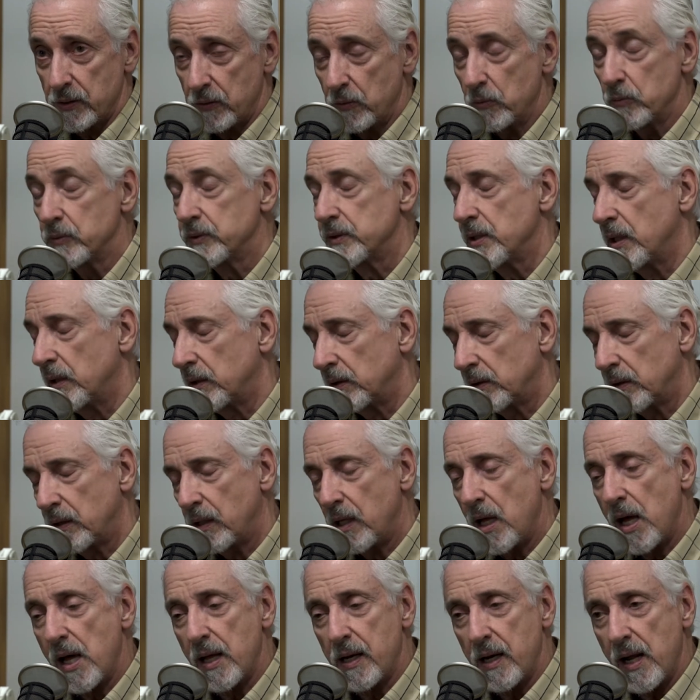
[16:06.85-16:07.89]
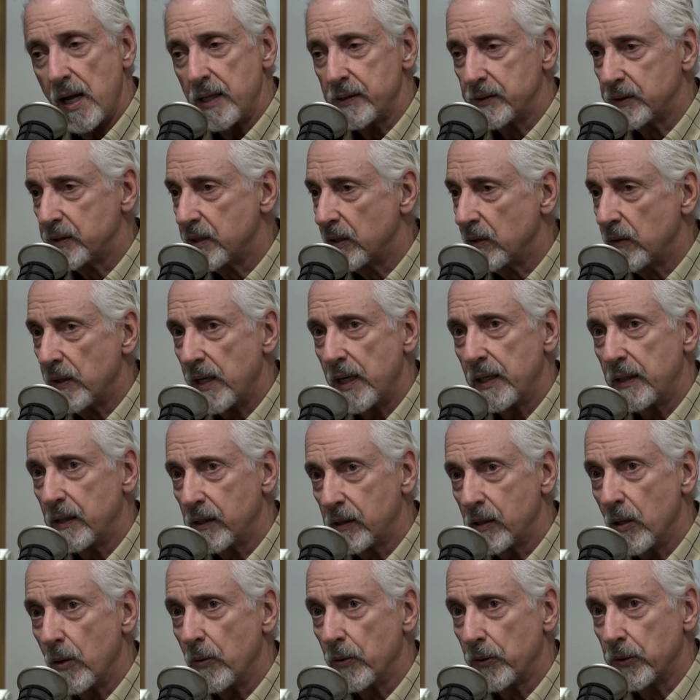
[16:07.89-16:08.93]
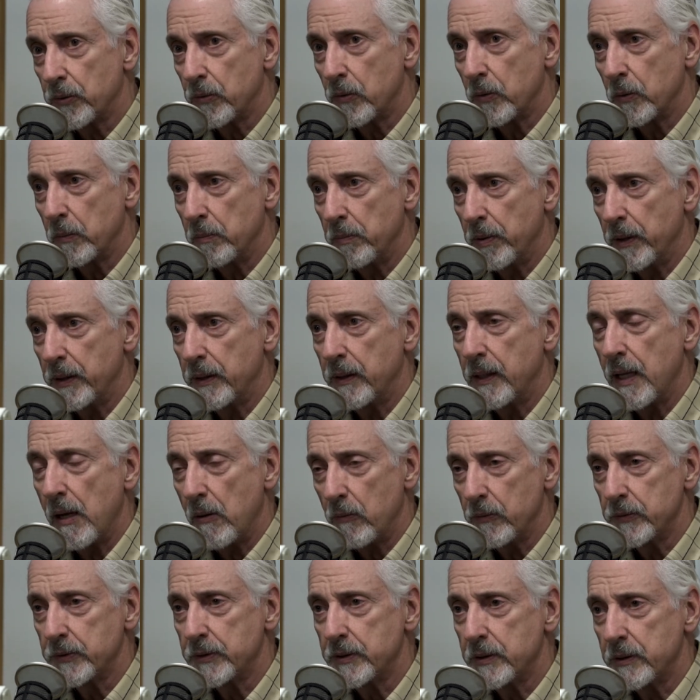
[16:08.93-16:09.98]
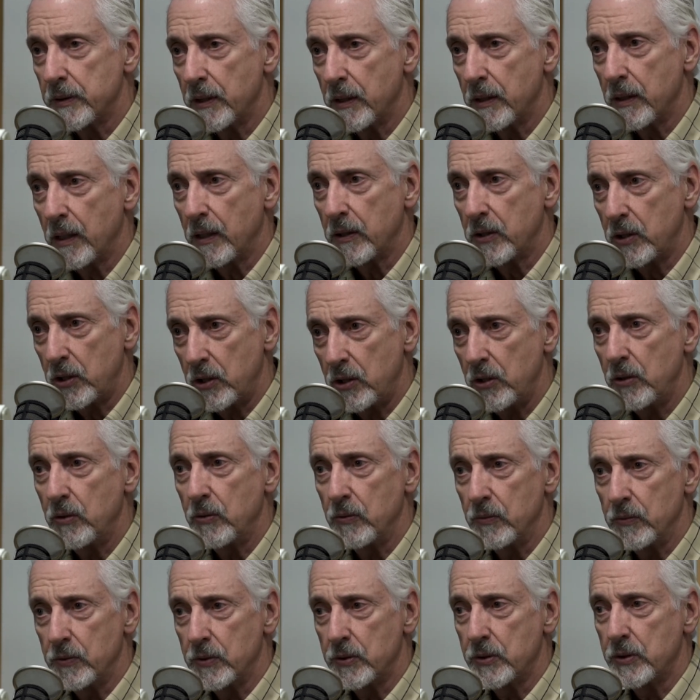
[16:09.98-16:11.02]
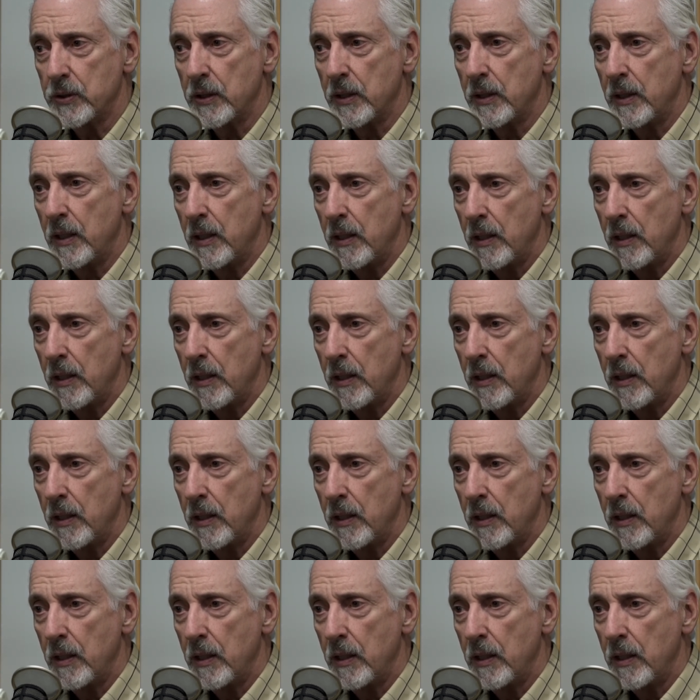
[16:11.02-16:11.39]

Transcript: There was a lot I still had to go through, but that was a huge